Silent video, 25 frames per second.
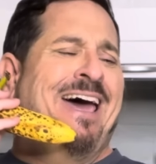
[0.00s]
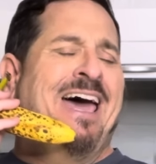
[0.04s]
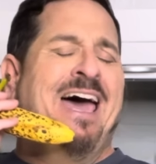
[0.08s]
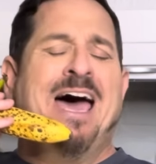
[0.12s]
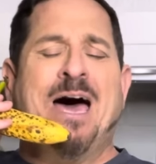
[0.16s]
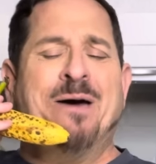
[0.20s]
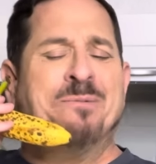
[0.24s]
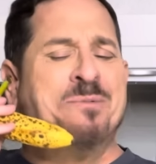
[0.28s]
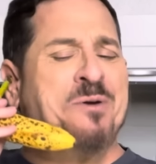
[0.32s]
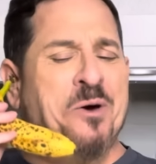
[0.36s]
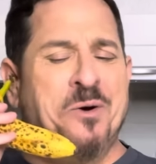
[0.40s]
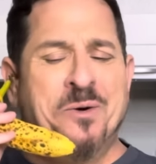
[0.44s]

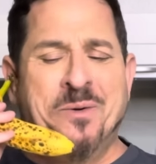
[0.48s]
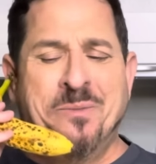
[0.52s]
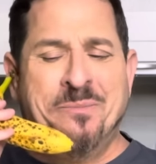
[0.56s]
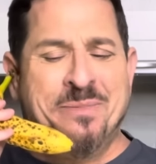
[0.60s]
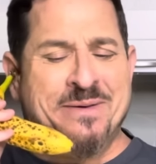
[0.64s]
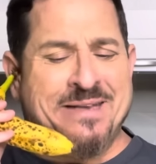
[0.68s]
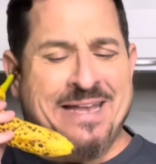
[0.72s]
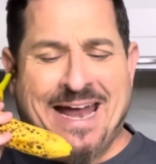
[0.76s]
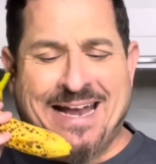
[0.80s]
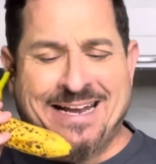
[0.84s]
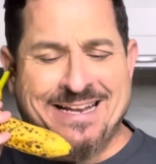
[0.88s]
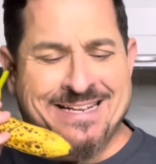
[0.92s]
I'm going
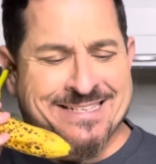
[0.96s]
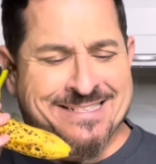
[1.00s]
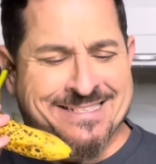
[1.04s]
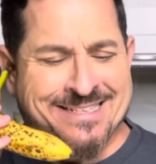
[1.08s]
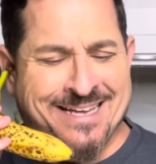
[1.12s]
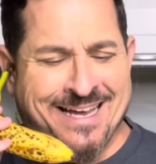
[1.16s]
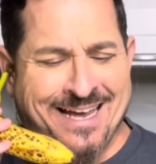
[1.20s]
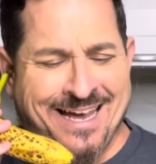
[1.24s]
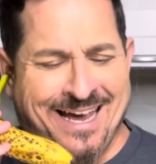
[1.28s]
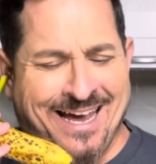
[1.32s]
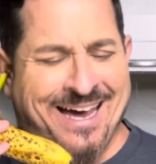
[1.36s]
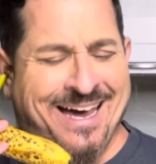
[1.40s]
bananas.
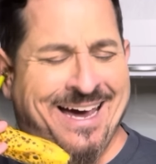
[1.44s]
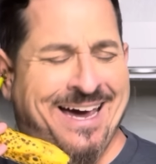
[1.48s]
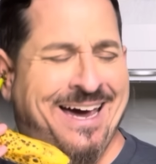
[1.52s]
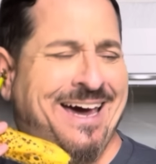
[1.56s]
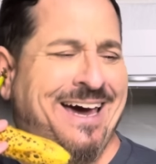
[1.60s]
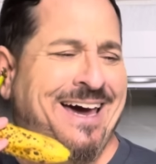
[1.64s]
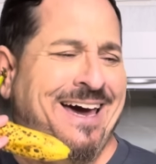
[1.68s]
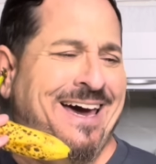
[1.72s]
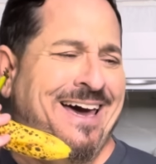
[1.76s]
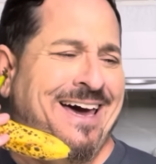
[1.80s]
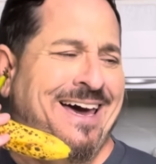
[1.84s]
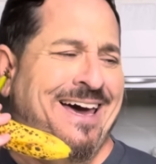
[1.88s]

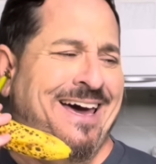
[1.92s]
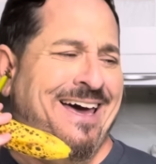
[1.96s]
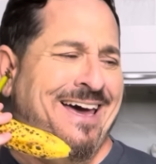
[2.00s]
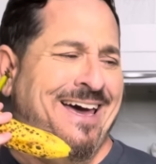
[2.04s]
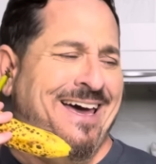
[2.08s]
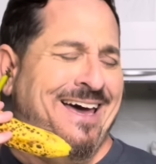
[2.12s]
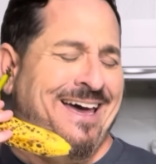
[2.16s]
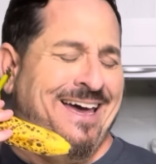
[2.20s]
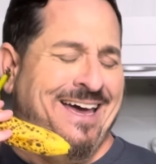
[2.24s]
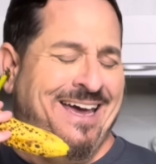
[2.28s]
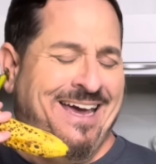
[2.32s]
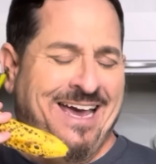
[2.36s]

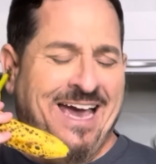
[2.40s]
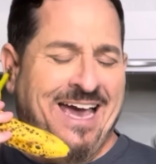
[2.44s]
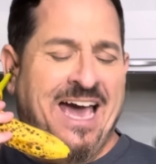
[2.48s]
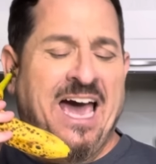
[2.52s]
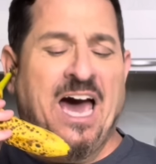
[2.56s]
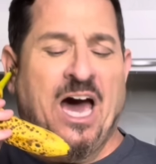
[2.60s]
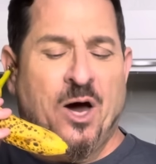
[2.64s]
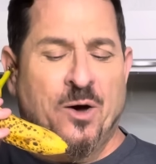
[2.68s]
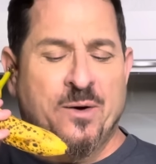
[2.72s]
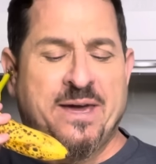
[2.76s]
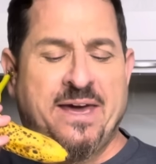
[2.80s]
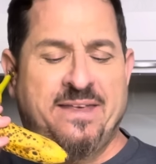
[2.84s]

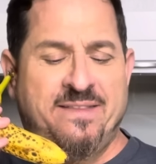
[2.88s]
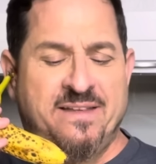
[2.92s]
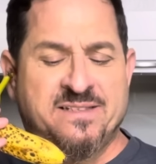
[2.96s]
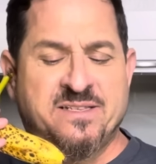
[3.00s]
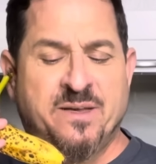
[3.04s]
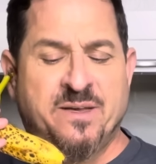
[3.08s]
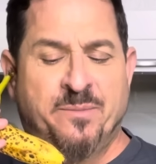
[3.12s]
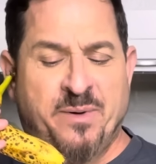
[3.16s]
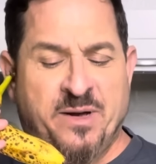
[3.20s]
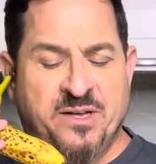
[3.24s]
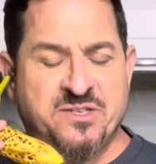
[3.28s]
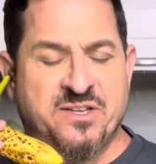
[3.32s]
Okay, there's
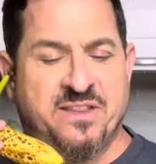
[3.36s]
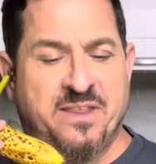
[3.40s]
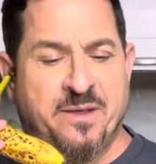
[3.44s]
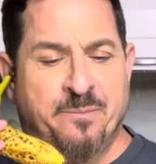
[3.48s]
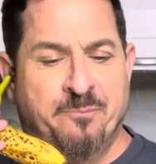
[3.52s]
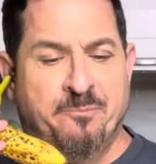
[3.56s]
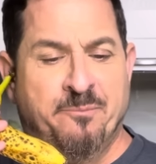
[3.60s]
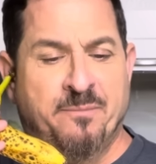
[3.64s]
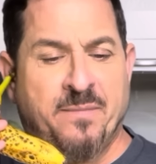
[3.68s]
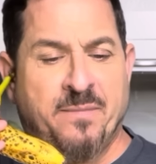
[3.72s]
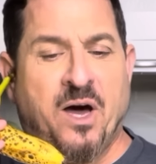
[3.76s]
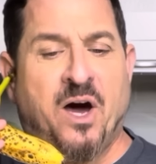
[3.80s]
a bunch of
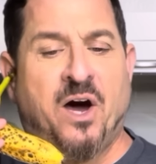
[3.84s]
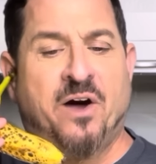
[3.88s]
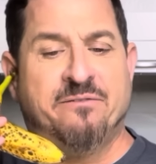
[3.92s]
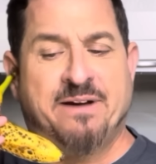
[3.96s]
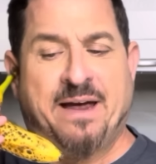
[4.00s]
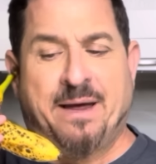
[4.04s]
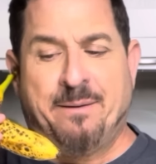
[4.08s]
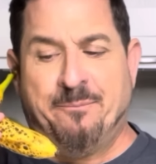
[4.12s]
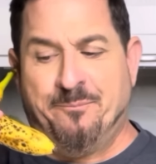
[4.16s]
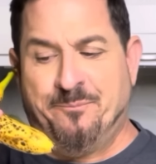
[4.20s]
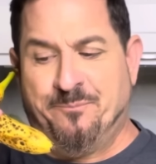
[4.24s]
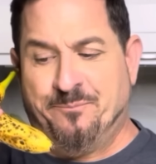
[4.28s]
them. All
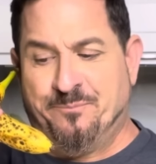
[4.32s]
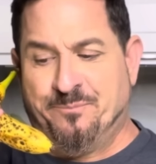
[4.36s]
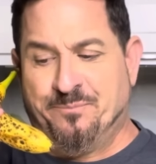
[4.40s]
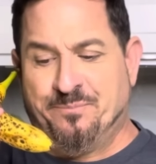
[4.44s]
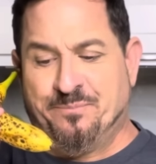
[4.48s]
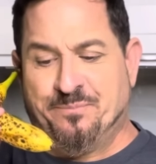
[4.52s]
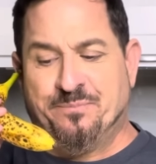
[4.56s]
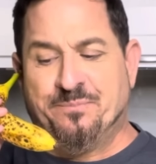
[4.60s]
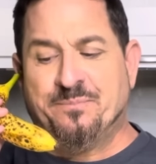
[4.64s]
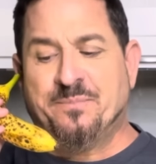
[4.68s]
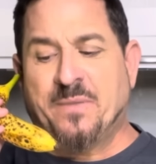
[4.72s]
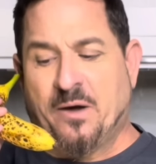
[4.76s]
right.
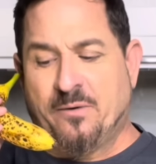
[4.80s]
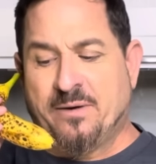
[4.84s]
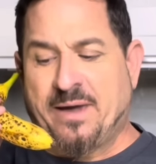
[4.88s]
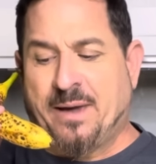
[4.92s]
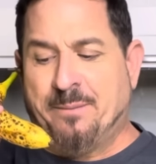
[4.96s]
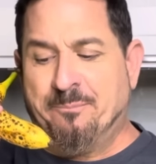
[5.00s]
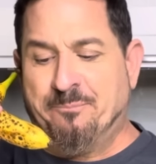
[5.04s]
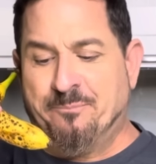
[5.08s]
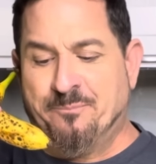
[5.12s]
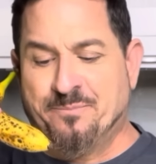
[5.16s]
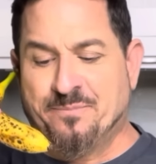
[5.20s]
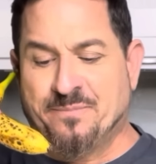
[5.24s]

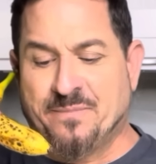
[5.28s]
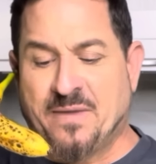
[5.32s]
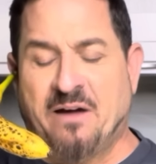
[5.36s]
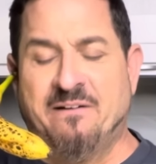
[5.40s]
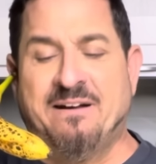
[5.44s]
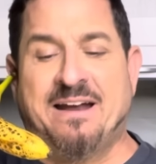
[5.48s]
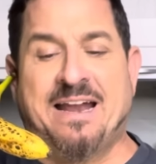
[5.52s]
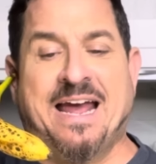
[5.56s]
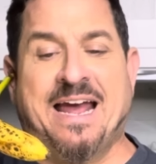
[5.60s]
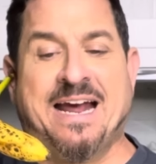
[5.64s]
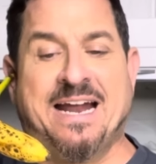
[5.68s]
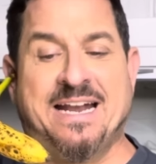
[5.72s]
Okay. All
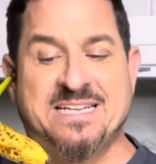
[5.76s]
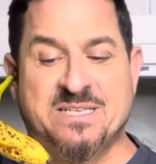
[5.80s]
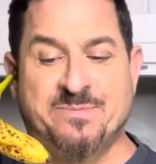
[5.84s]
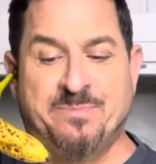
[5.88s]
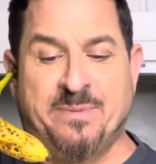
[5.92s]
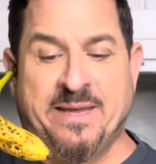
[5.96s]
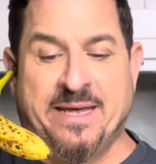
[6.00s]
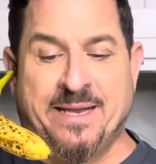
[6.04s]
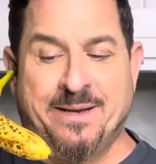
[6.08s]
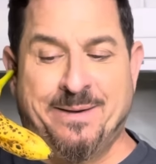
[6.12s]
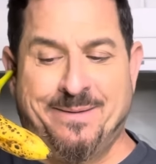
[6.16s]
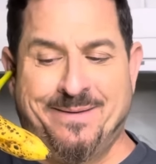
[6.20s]
right, I got to
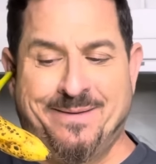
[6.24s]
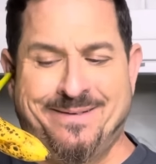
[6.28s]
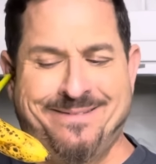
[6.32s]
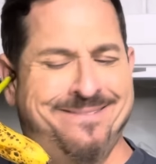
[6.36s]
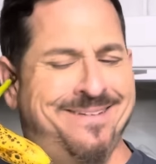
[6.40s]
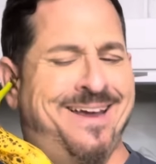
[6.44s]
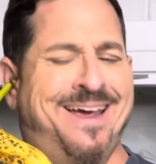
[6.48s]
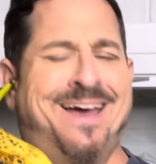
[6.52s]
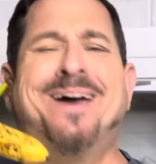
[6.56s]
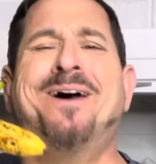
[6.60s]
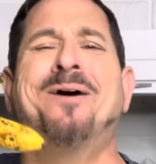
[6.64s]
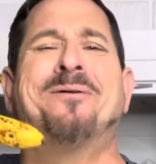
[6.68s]
split.
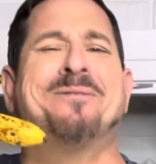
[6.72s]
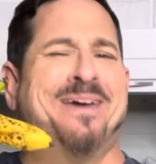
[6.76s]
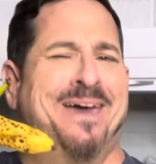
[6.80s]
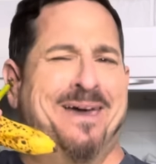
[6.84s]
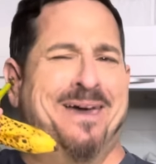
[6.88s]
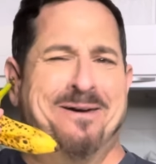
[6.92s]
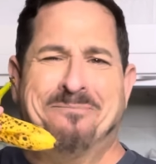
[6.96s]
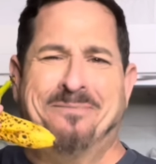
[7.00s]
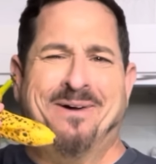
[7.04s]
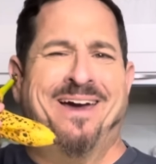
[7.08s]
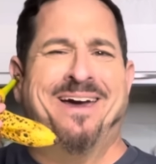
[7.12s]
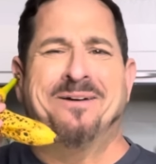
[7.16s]

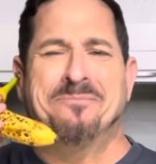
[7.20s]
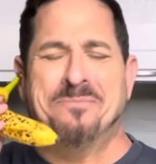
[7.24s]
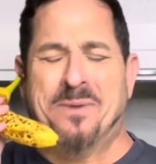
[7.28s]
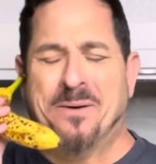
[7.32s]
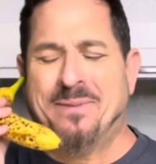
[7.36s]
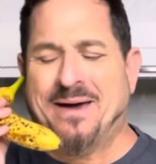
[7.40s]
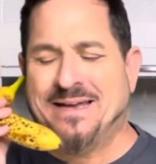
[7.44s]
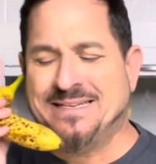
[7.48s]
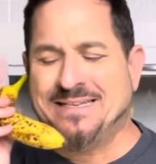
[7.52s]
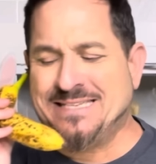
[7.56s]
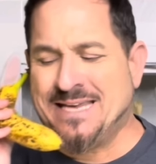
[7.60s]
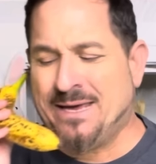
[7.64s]
Okay.
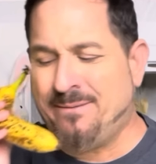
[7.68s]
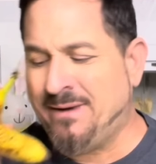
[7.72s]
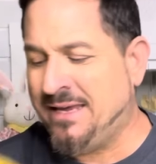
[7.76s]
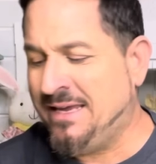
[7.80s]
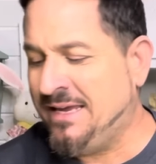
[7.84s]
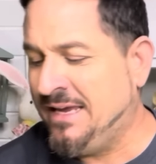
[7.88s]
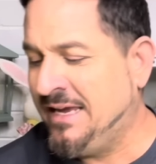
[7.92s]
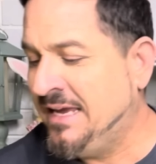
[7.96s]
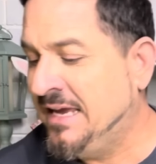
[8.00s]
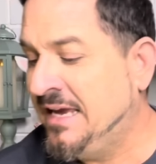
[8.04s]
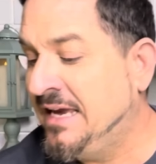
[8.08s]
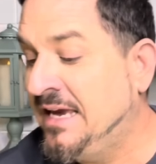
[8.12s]
Bye-bye, Tammy.